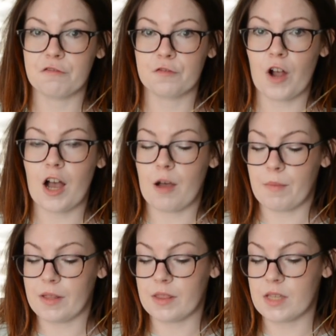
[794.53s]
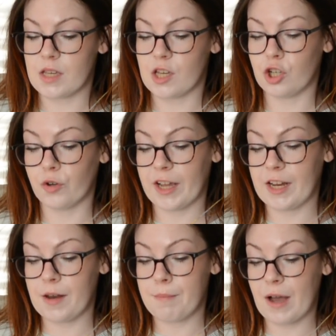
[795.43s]
from the
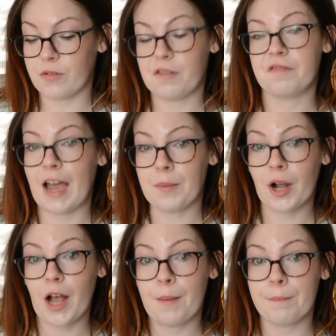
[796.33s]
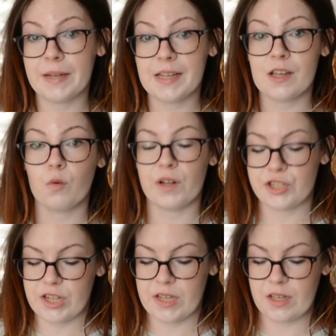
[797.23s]
Granite Mountain Fiber Company, which
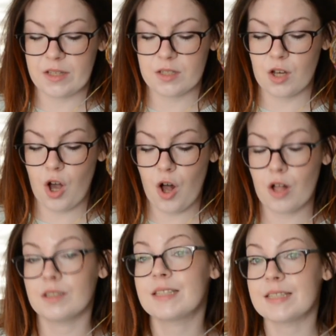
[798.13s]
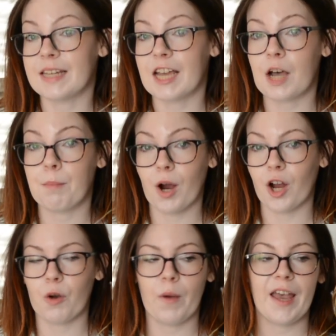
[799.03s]
is called Scenic
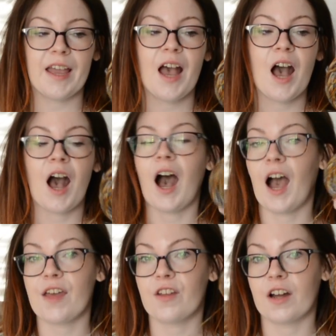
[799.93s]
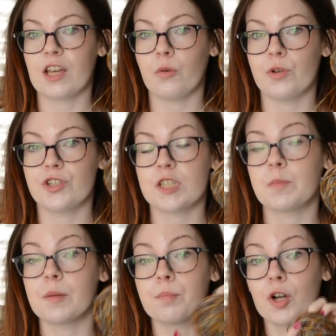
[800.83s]
Parkway, I thought it would just
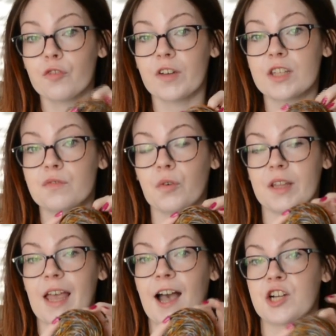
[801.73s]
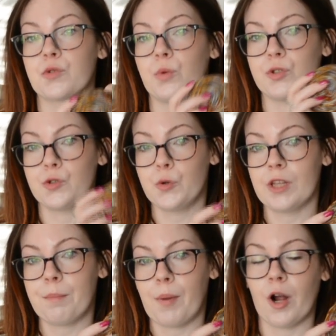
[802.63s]
be perfect for the actual
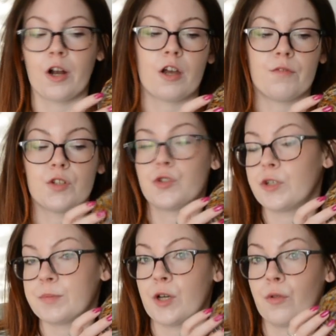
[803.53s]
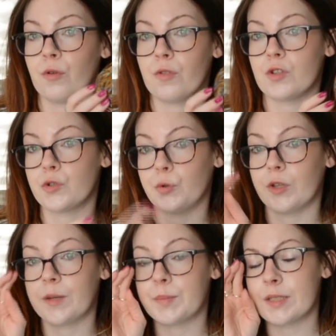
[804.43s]
tulip part of the Tiptoe Through the
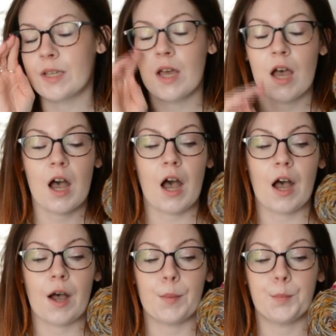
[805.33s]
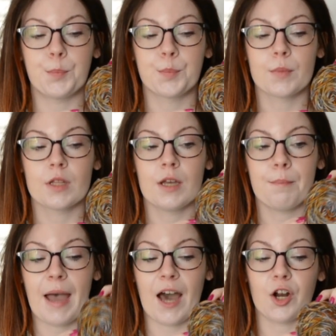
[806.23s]
Tulips
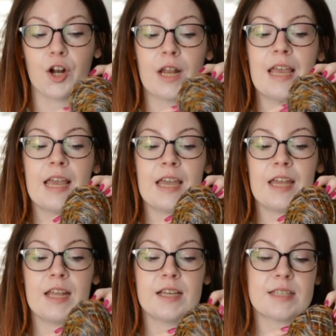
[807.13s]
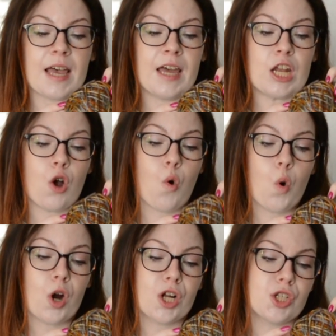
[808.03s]
pattern. It is an
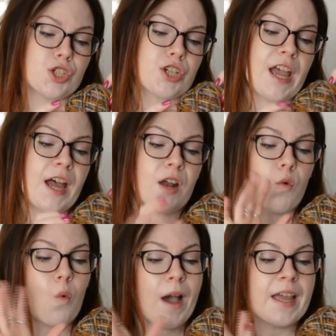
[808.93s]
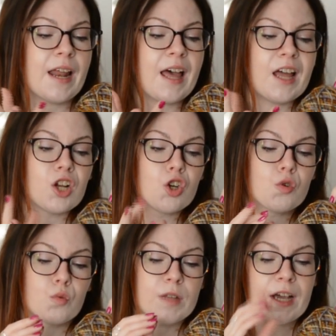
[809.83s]
orange and white and
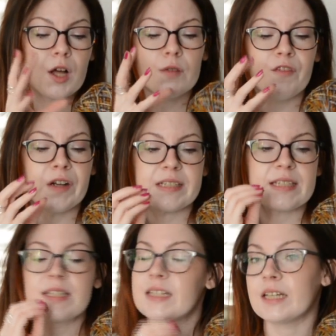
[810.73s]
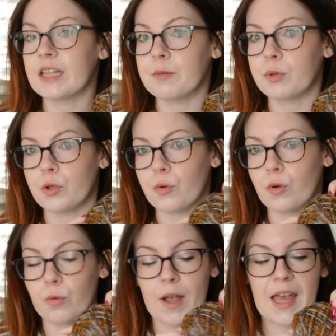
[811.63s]
like a very steely blue
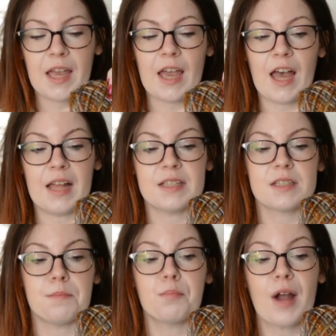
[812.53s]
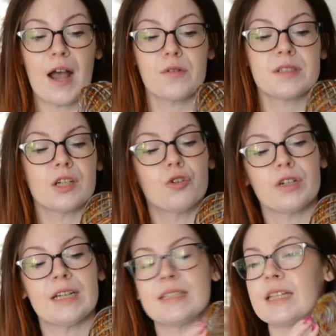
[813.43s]
gray and some browns and
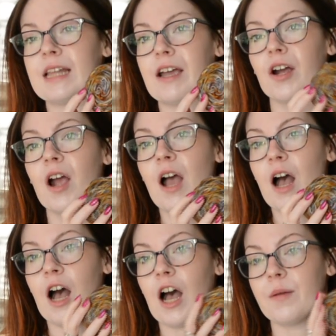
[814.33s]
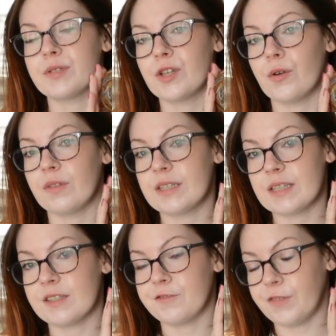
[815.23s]
greens in there. So this
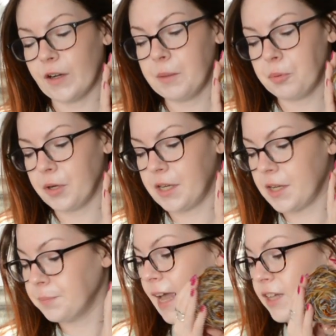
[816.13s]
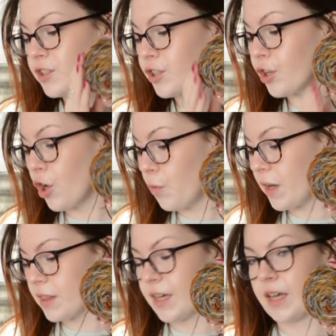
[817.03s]
is very pretty. And to go
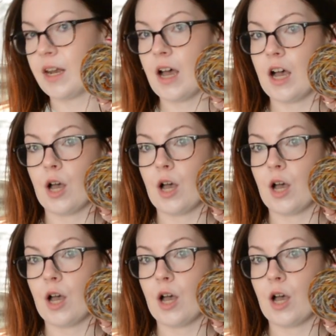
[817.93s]
with it,